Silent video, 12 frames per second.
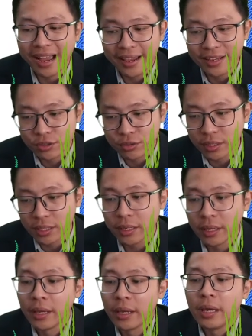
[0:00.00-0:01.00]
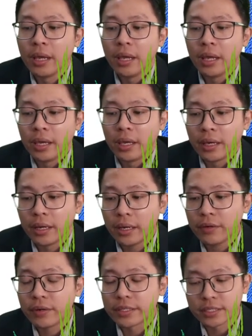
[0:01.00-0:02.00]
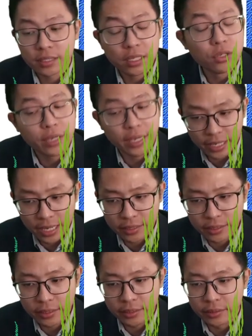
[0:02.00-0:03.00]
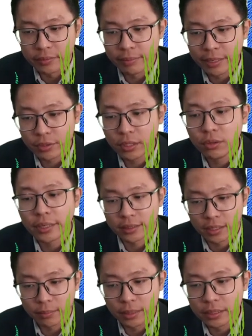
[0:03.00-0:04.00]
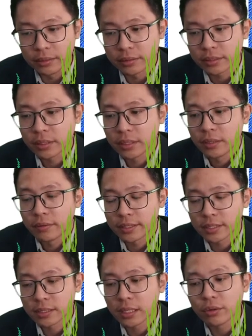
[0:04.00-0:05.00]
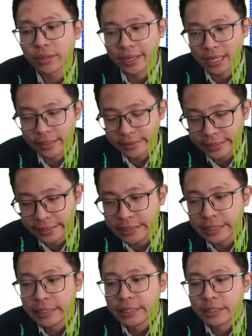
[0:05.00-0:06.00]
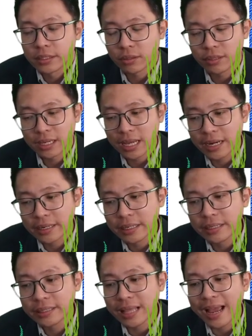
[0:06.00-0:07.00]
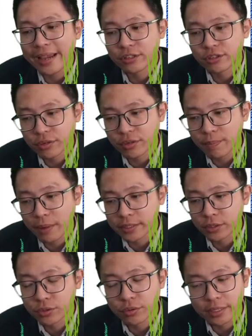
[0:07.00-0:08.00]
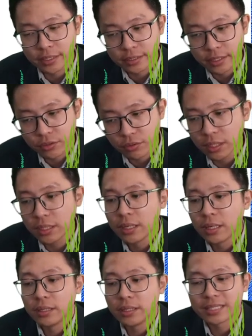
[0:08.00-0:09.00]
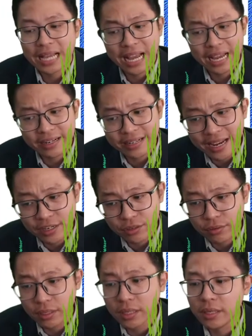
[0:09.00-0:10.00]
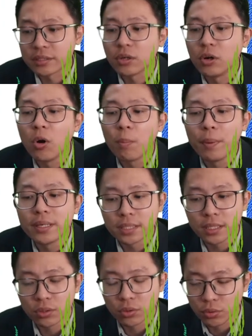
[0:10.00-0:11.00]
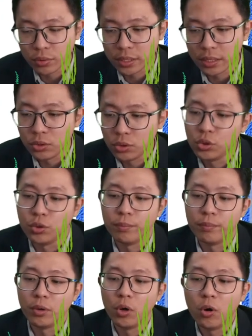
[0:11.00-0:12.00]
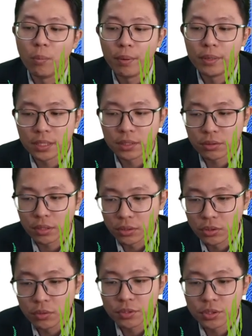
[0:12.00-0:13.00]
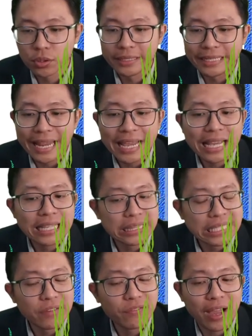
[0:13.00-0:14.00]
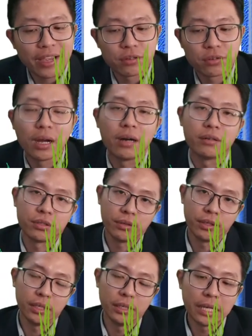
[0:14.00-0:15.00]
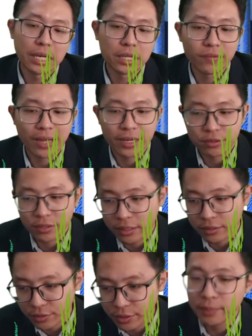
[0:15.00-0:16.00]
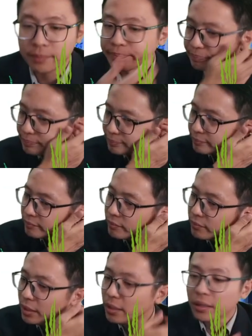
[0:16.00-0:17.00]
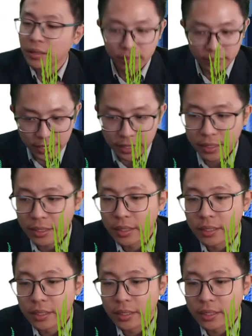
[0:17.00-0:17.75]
I3, resistor look at current, battery look at terminals. Resistor look at current. So the current I3 passing through resistor 3, this current I3 is opposite to the loop. Opposite to the loop, so negative I3 R3. Negative I3 R3. Okay.